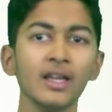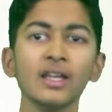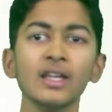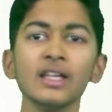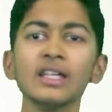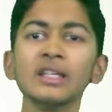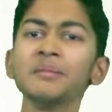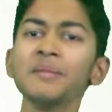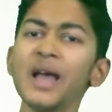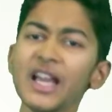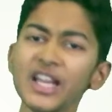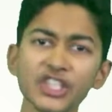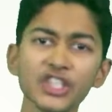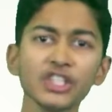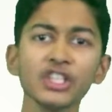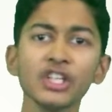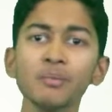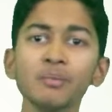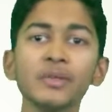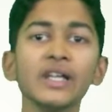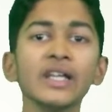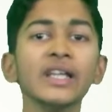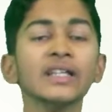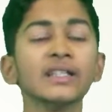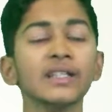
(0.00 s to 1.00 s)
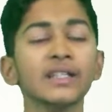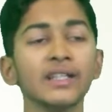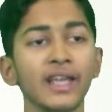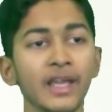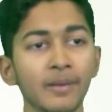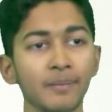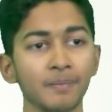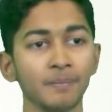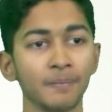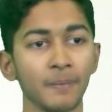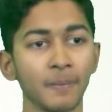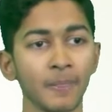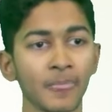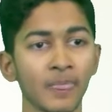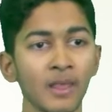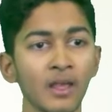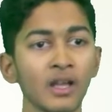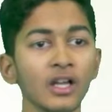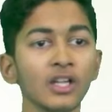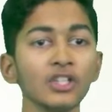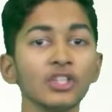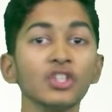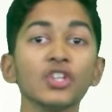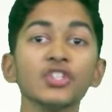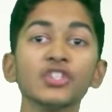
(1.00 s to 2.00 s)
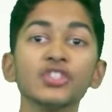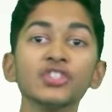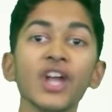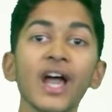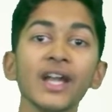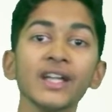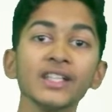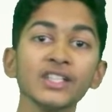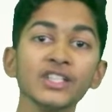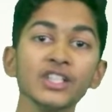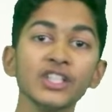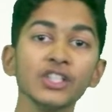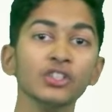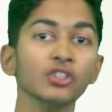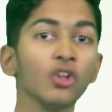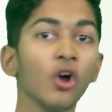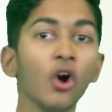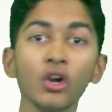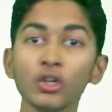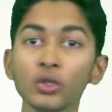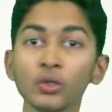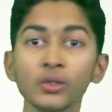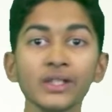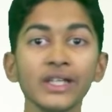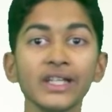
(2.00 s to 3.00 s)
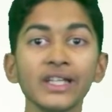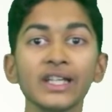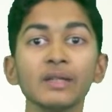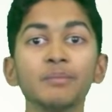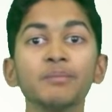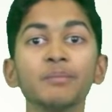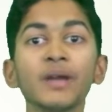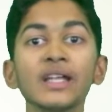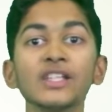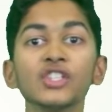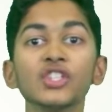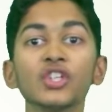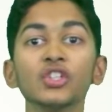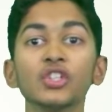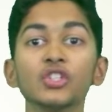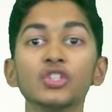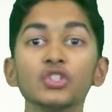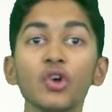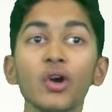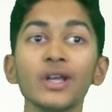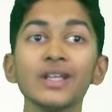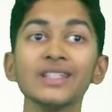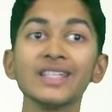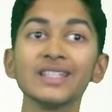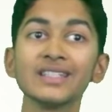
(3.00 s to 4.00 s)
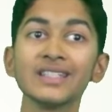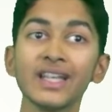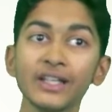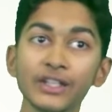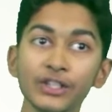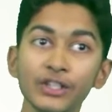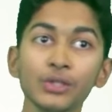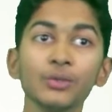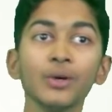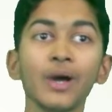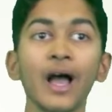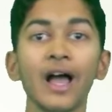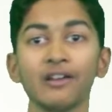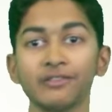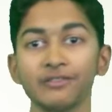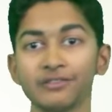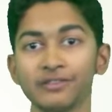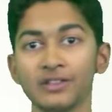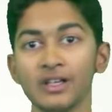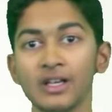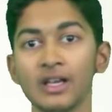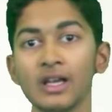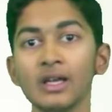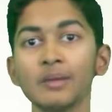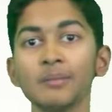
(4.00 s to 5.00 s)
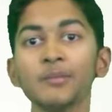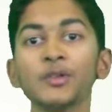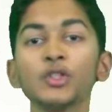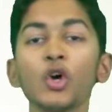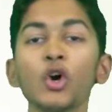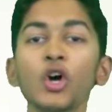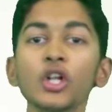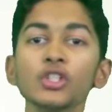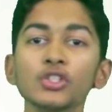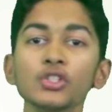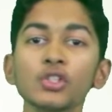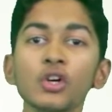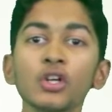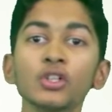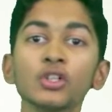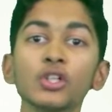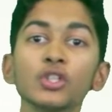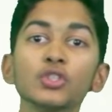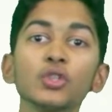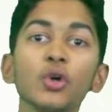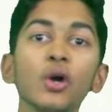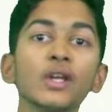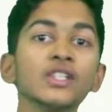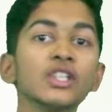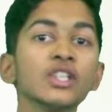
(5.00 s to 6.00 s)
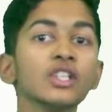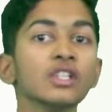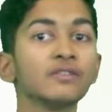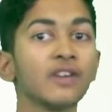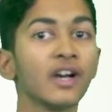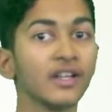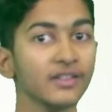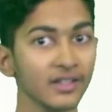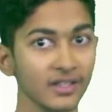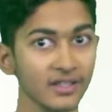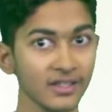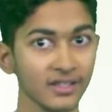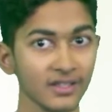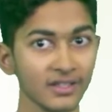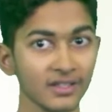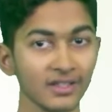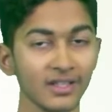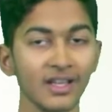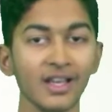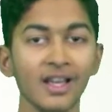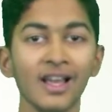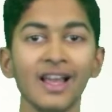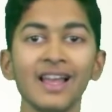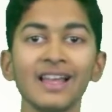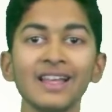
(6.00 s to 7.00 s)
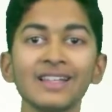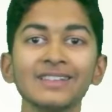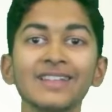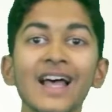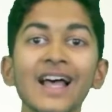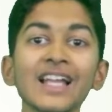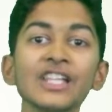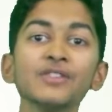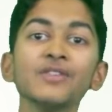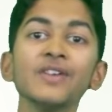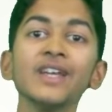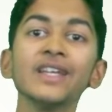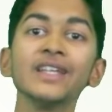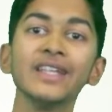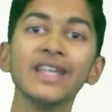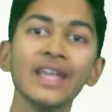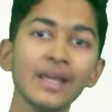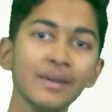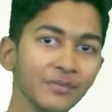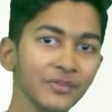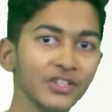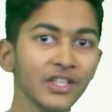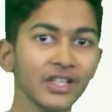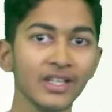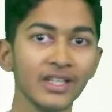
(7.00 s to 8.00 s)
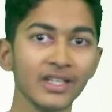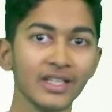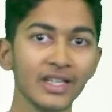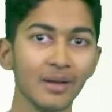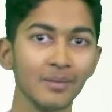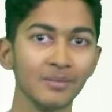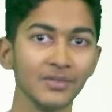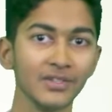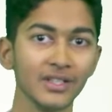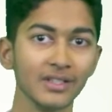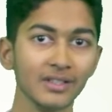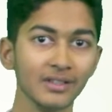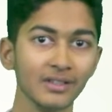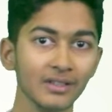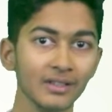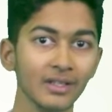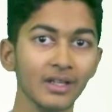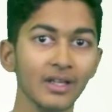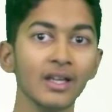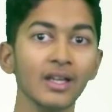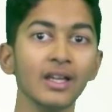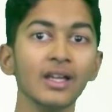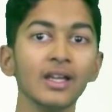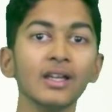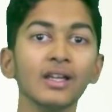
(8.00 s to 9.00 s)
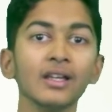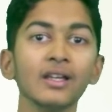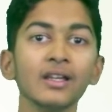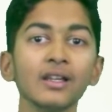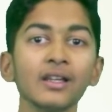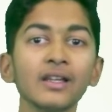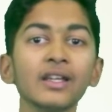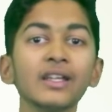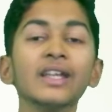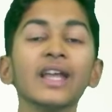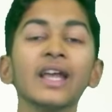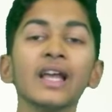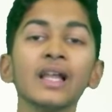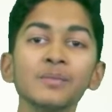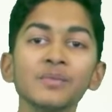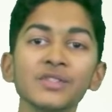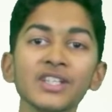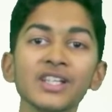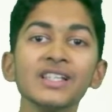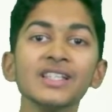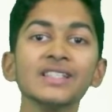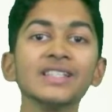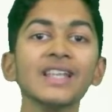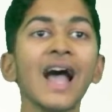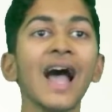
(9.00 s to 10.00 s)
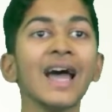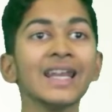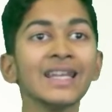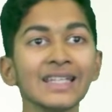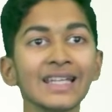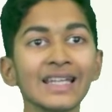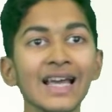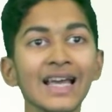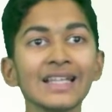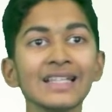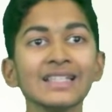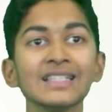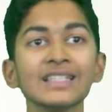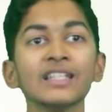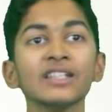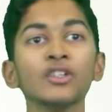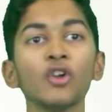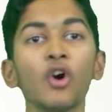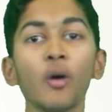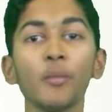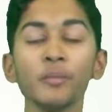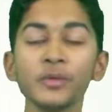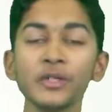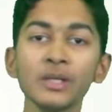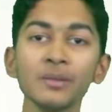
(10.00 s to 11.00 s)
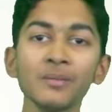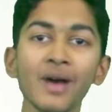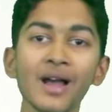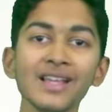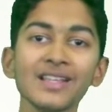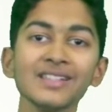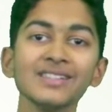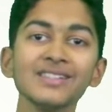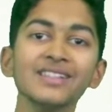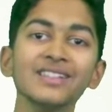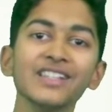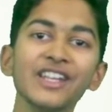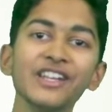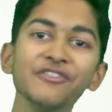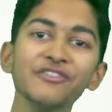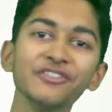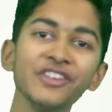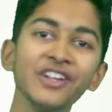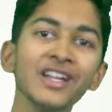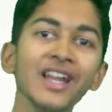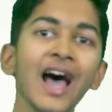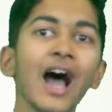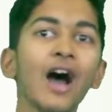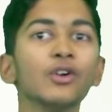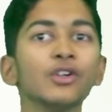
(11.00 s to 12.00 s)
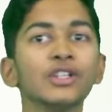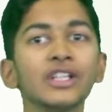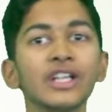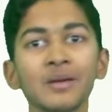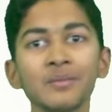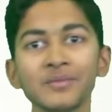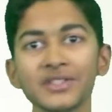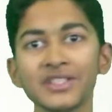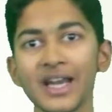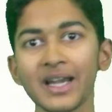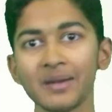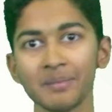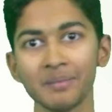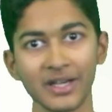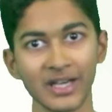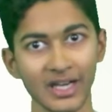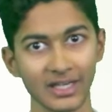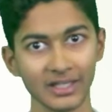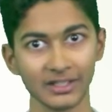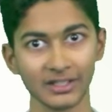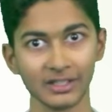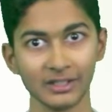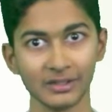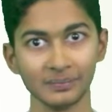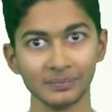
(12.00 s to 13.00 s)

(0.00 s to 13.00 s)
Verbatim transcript: Imagine you're playing a game. Your strategy not only depends on the choices that you have, but also on the choices of others. That's where game theory comes in. It helps us analyze and optimize the different outcomes that may occur.